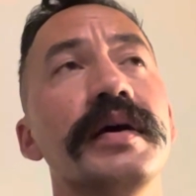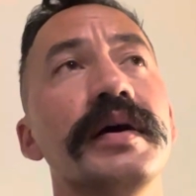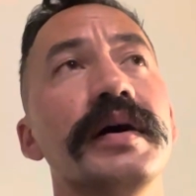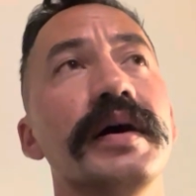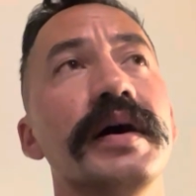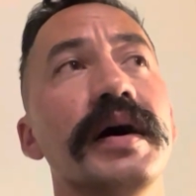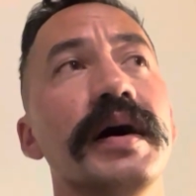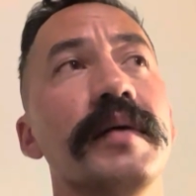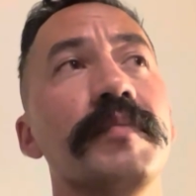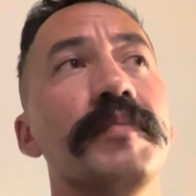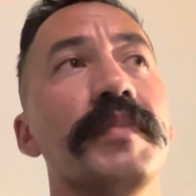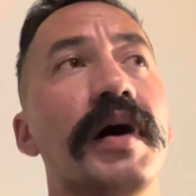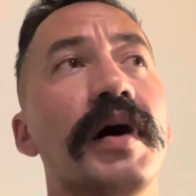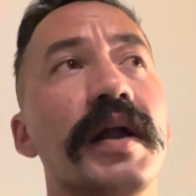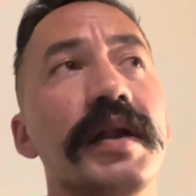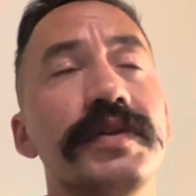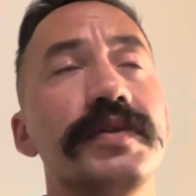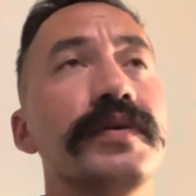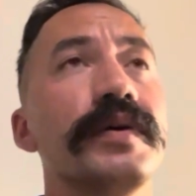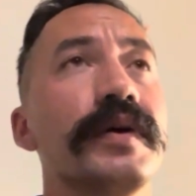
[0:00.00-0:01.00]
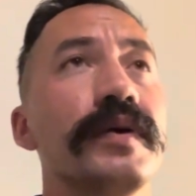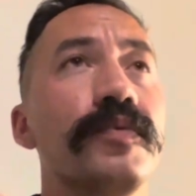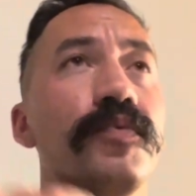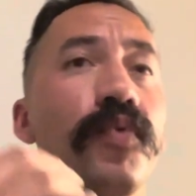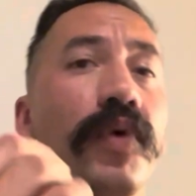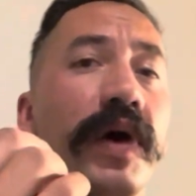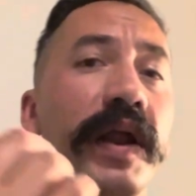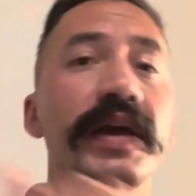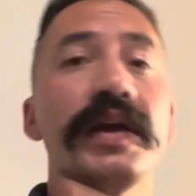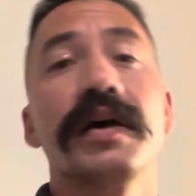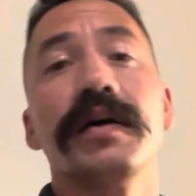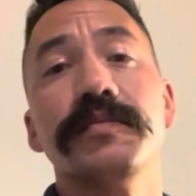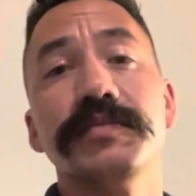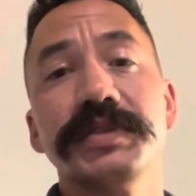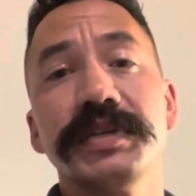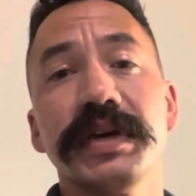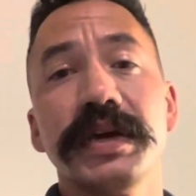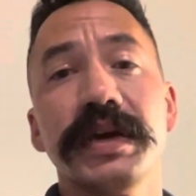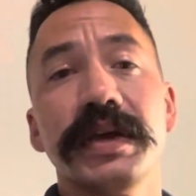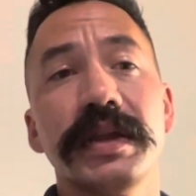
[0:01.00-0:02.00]
monitoring when it
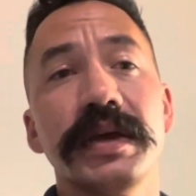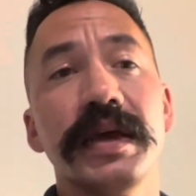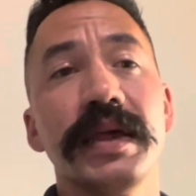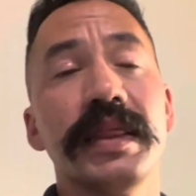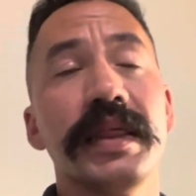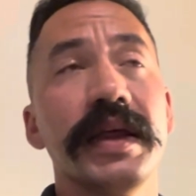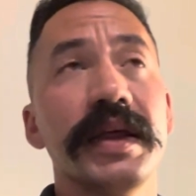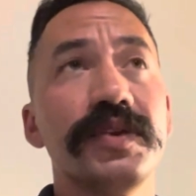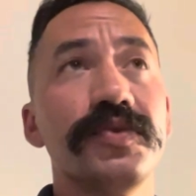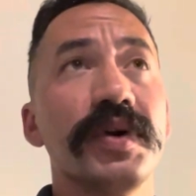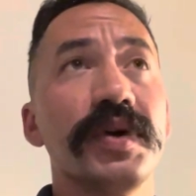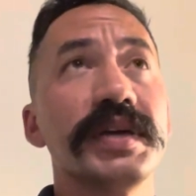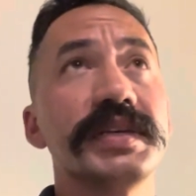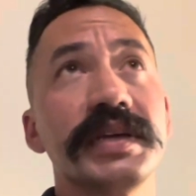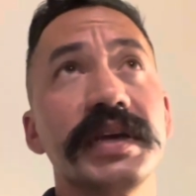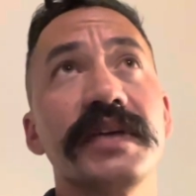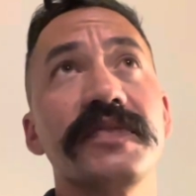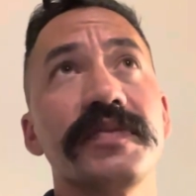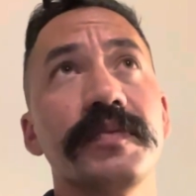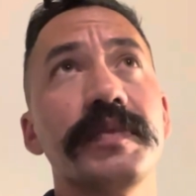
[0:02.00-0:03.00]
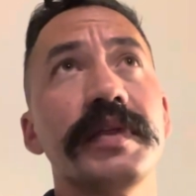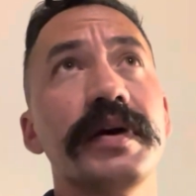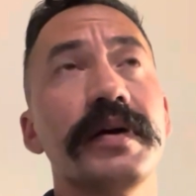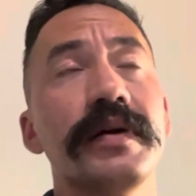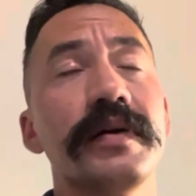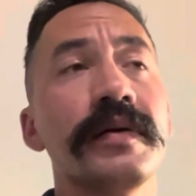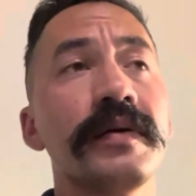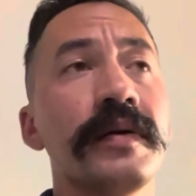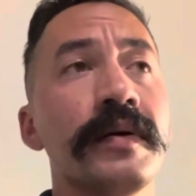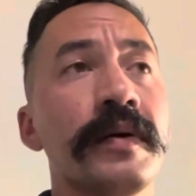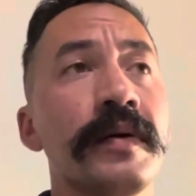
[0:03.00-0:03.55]
comes in and then addressing it from there.